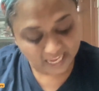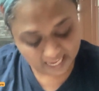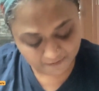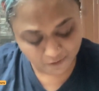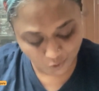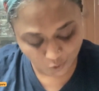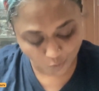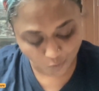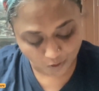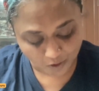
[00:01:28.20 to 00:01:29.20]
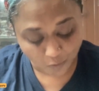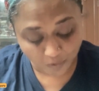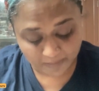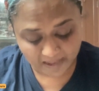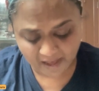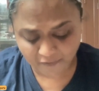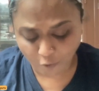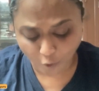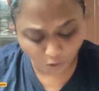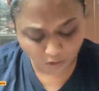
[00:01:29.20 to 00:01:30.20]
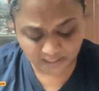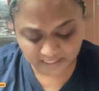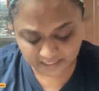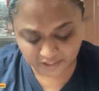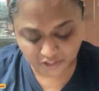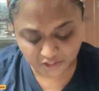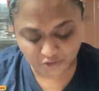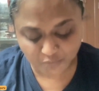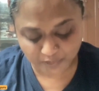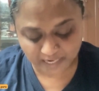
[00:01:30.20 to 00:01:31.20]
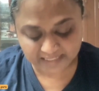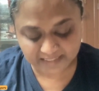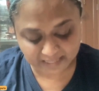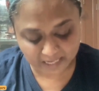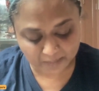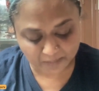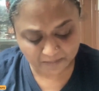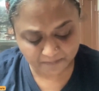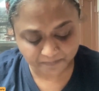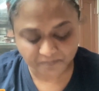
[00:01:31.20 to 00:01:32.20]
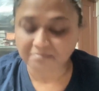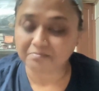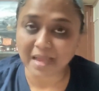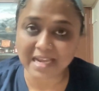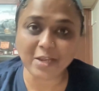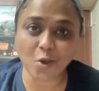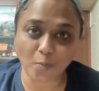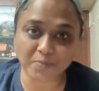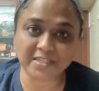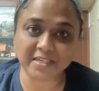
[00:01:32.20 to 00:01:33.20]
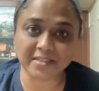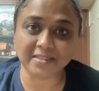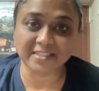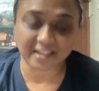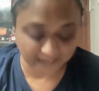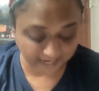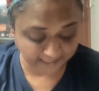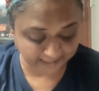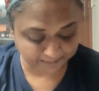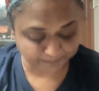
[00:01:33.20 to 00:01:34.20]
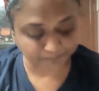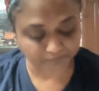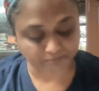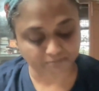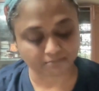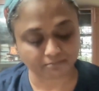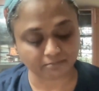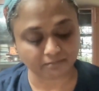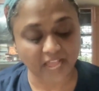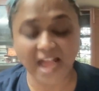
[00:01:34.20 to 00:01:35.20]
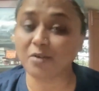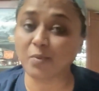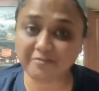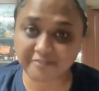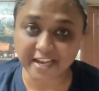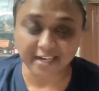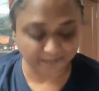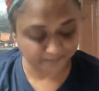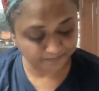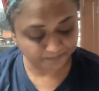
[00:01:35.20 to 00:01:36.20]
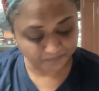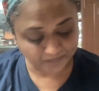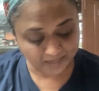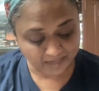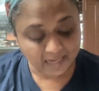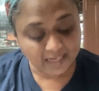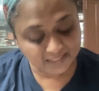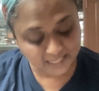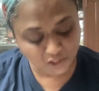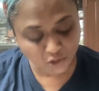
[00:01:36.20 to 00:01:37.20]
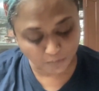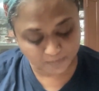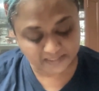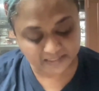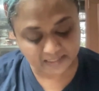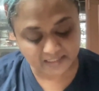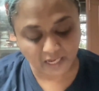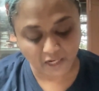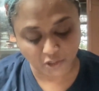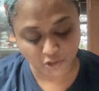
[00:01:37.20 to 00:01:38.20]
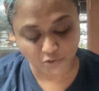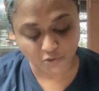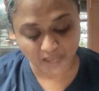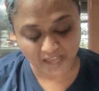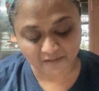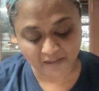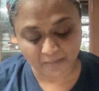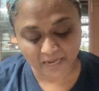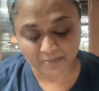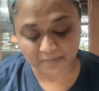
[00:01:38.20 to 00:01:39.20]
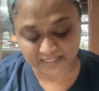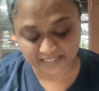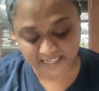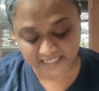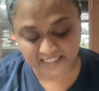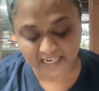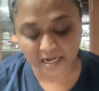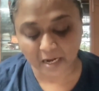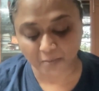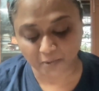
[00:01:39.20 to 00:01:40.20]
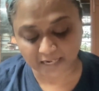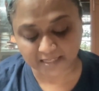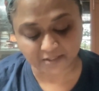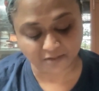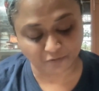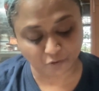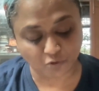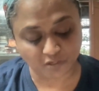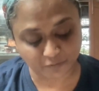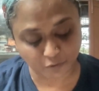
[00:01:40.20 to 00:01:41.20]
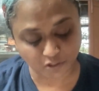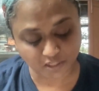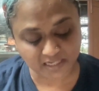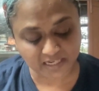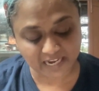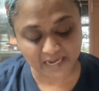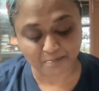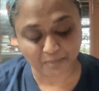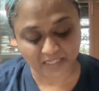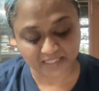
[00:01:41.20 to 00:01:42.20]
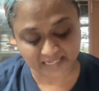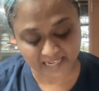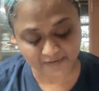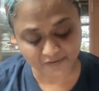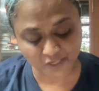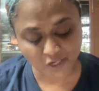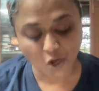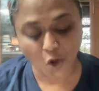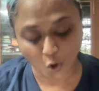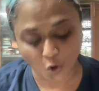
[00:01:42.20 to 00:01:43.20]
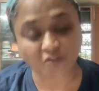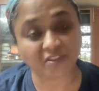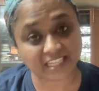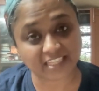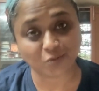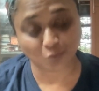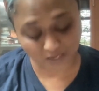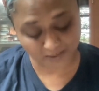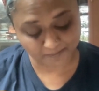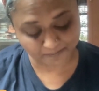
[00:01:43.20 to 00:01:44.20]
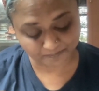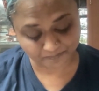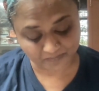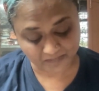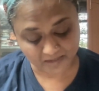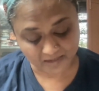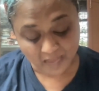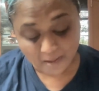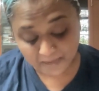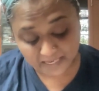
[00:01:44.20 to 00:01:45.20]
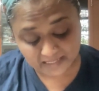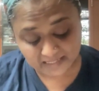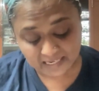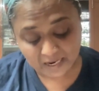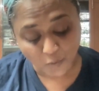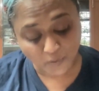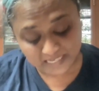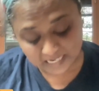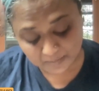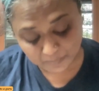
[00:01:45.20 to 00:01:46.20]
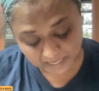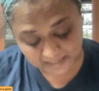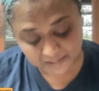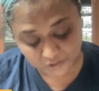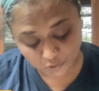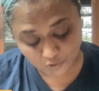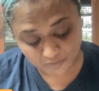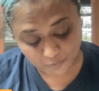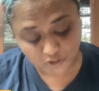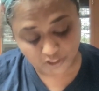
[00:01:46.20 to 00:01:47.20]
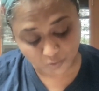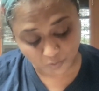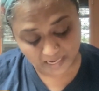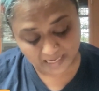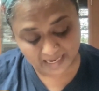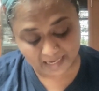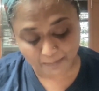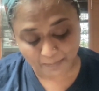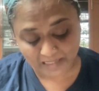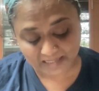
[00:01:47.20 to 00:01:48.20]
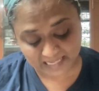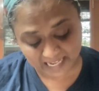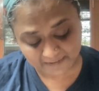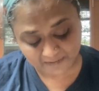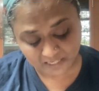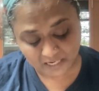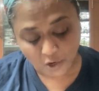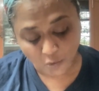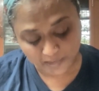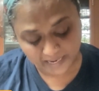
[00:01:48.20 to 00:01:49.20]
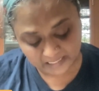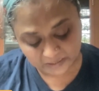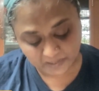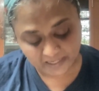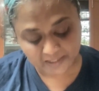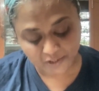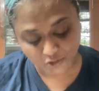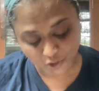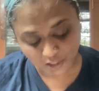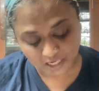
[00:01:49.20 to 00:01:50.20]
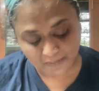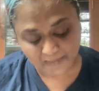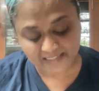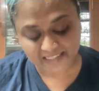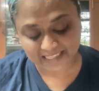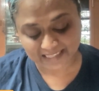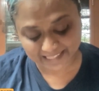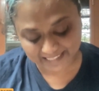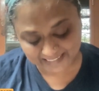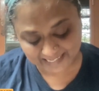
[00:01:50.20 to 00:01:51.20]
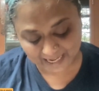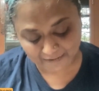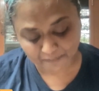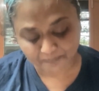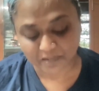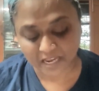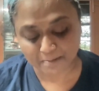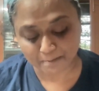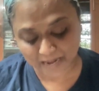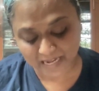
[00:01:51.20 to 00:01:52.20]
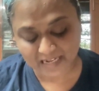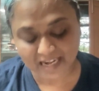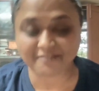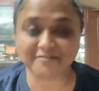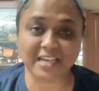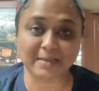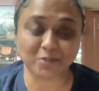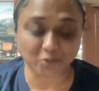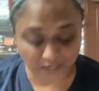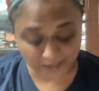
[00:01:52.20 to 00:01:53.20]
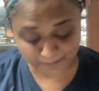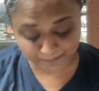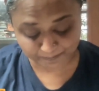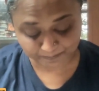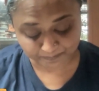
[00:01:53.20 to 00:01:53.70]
Even though we may have all the conditions to practice dharma, many obstacles arise and we fail. Such obstacles are due to having made mistakes in our practice of Guru devotion in past lives or this one. Because we didn't practice Guru devotion well in past lives, we experience shortcomings in this life and many lifetimes to come,